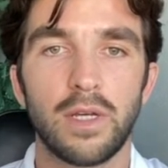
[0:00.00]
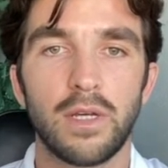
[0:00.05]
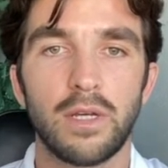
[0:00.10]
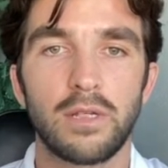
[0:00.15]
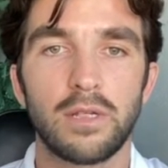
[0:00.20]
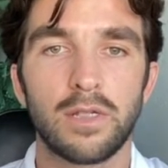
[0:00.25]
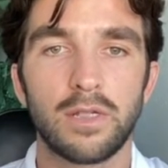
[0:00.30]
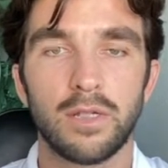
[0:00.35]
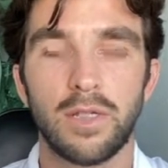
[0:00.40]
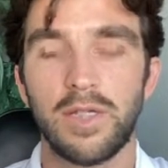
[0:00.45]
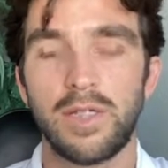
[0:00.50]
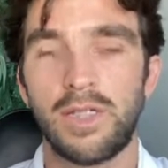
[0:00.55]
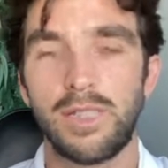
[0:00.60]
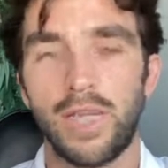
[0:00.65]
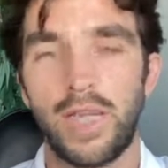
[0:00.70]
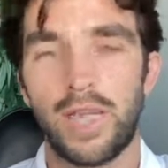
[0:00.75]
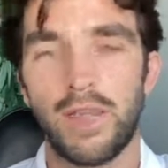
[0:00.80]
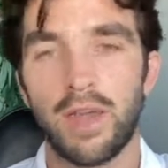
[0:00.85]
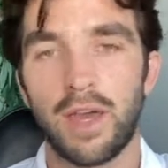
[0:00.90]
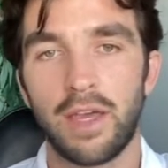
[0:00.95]
So let's
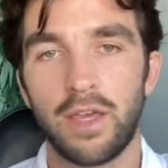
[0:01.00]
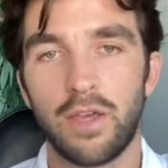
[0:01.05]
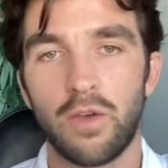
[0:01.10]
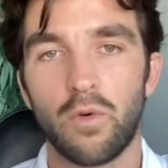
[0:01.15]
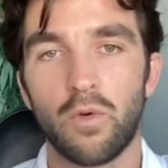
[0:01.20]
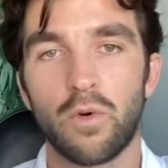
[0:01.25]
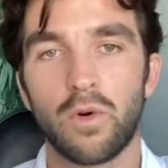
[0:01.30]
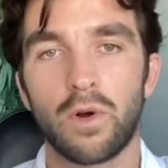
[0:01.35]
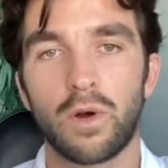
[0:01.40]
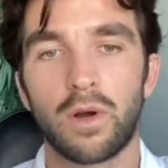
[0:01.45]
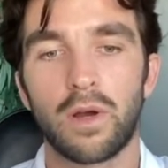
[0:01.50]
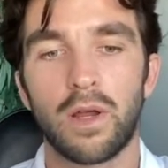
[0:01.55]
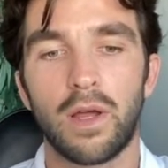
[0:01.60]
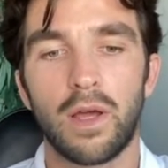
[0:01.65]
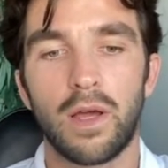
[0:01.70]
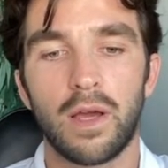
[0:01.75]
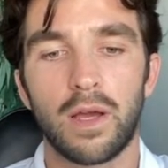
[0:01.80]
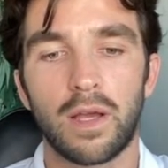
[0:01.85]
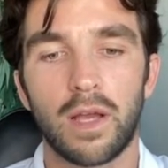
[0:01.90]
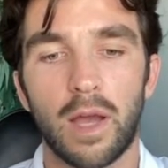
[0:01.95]
say that you're
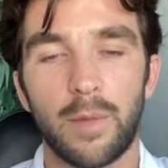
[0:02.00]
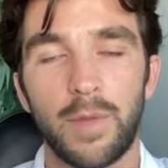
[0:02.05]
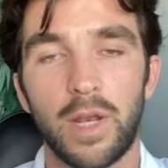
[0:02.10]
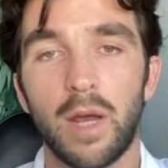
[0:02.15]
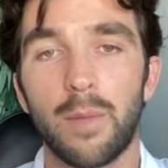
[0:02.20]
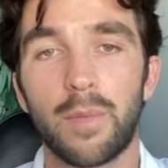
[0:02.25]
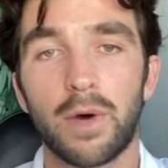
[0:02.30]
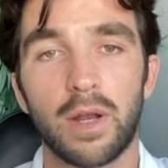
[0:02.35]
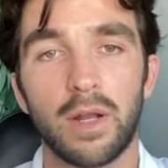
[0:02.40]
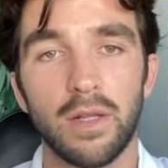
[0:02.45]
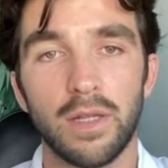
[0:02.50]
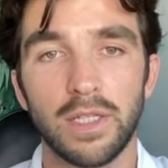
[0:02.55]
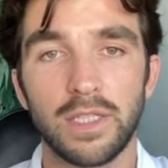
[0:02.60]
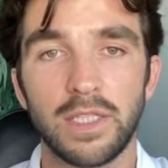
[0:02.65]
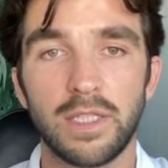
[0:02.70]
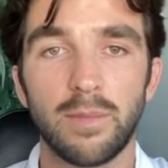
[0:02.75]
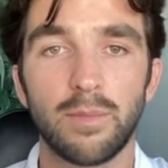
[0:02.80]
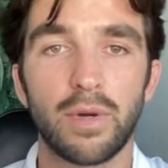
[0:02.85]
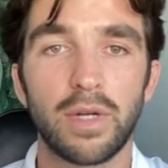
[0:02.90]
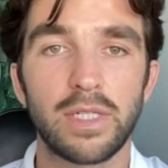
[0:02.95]
coming up on a
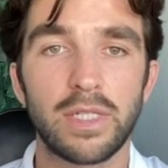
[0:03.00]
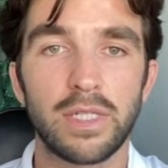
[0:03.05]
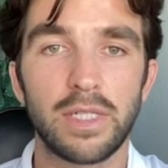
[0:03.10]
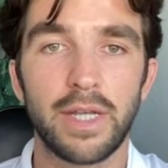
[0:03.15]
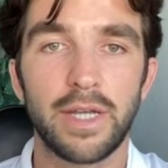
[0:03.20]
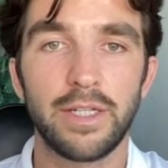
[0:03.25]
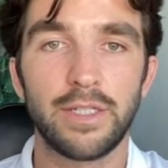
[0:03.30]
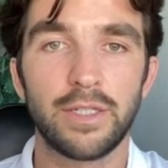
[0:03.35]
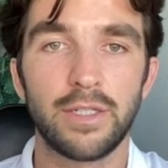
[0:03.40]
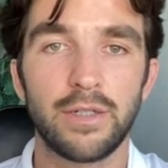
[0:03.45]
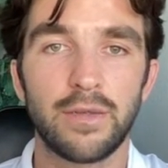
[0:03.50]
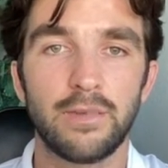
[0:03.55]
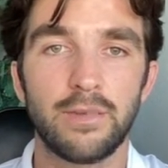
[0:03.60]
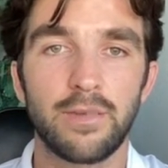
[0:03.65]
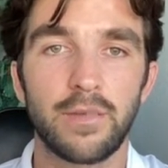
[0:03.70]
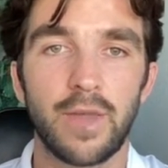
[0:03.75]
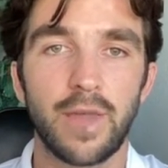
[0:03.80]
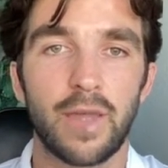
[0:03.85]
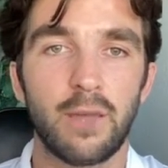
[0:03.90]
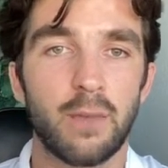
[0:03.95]
listing presentation
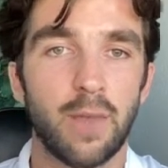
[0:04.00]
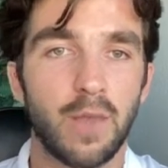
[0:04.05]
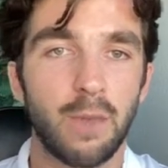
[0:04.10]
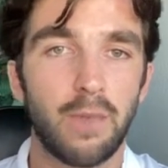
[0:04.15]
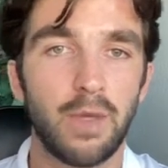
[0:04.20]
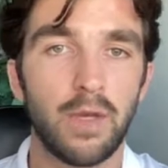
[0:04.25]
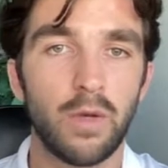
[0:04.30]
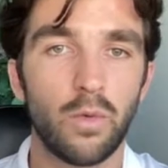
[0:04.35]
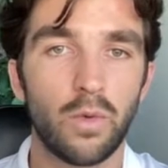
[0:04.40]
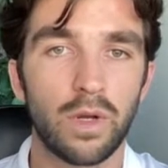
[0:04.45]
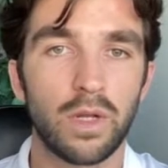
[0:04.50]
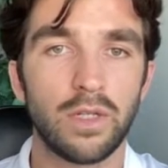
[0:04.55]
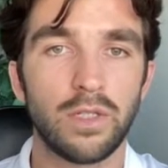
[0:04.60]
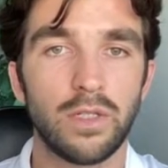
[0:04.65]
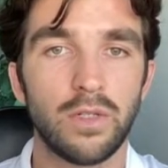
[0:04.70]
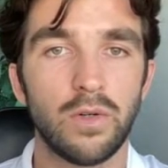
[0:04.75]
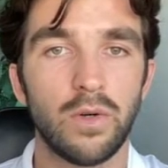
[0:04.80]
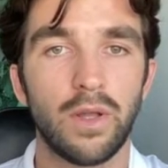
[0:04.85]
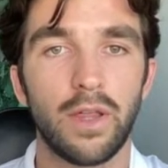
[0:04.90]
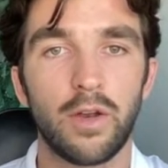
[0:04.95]
and maybe you want to
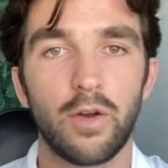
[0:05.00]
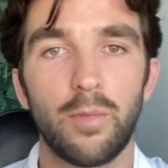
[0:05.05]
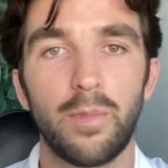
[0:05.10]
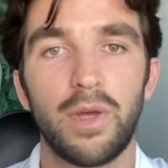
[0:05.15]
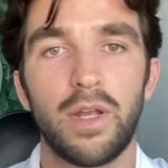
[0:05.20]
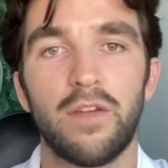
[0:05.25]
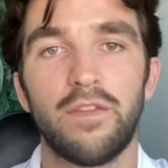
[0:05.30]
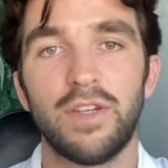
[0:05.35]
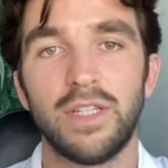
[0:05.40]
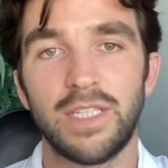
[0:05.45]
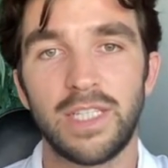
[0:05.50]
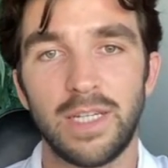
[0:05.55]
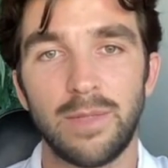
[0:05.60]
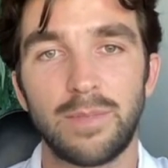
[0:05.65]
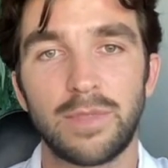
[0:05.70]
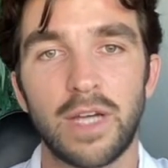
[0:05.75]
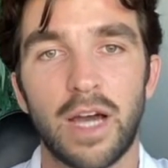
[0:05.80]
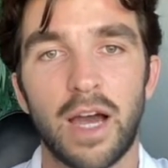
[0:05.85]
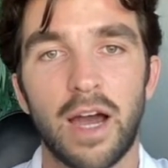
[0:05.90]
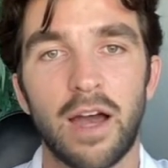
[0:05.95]
do a little bit of a
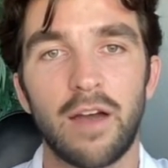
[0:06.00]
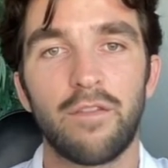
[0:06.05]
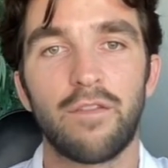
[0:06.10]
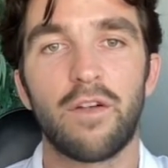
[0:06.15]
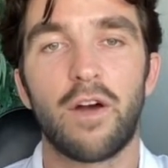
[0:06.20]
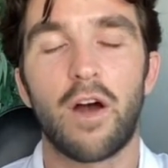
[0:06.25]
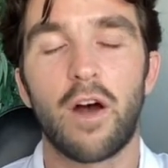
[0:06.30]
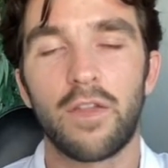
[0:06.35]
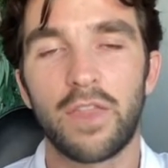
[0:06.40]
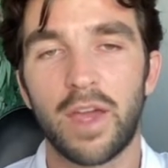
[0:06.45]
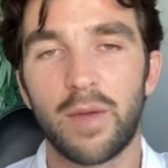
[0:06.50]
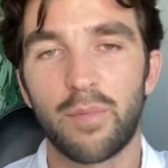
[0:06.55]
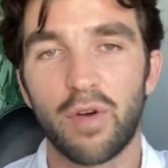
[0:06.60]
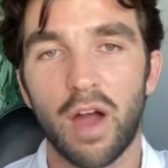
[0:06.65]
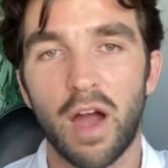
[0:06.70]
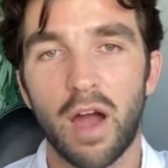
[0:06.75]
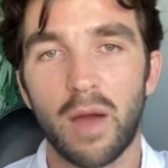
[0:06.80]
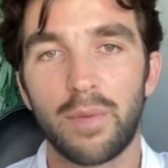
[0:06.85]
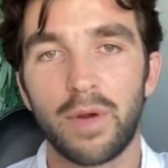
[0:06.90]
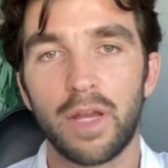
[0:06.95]
deep dive on that
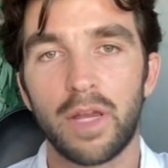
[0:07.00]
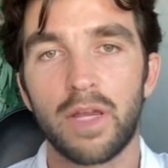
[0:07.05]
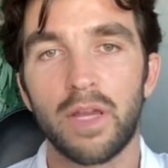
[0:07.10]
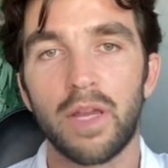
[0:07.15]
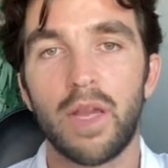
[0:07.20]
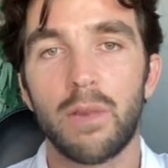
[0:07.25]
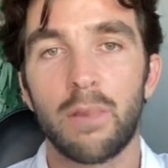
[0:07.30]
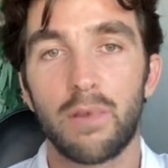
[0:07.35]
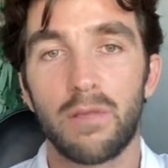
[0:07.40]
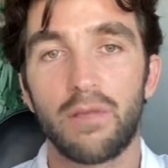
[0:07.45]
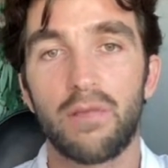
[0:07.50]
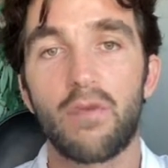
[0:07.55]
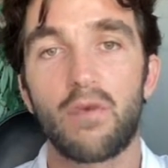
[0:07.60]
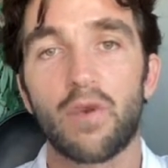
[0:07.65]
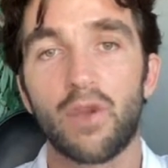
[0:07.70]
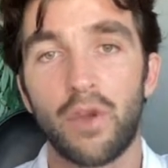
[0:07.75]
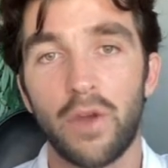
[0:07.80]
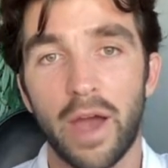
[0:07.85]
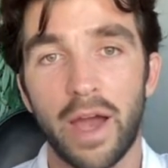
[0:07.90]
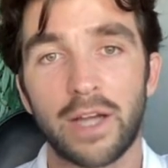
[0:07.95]
property before
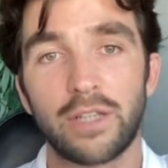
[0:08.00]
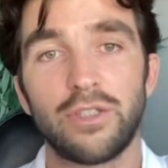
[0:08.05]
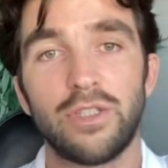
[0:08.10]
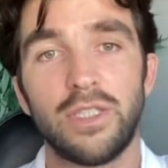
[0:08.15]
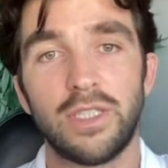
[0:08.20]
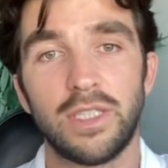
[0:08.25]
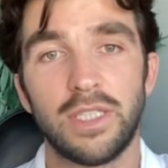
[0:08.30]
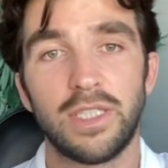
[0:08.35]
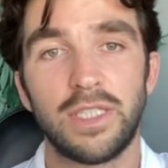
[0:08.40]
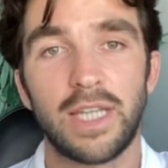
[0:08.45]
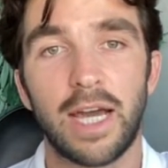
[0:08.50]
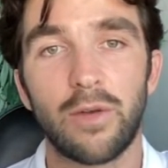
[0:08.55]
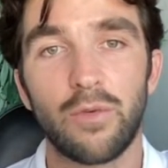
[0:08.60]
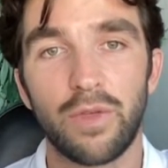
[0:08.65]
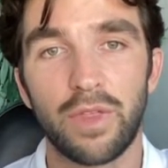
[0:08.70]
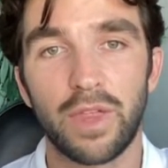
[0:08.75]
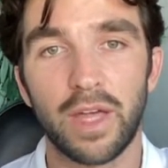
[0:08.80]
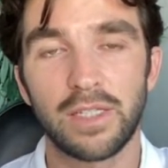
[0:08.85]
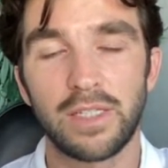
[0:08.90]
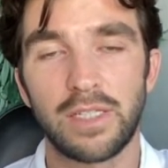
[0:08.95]
you actually sit down
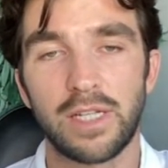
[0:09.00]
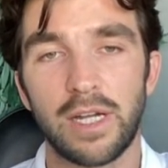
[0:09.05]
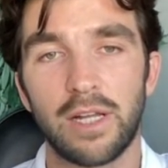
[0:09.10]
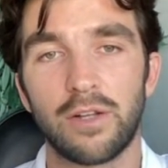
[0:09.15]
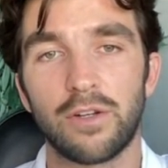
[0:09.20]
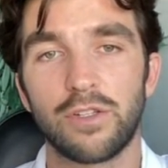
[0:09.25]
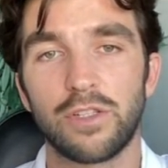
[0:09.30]
with that seller.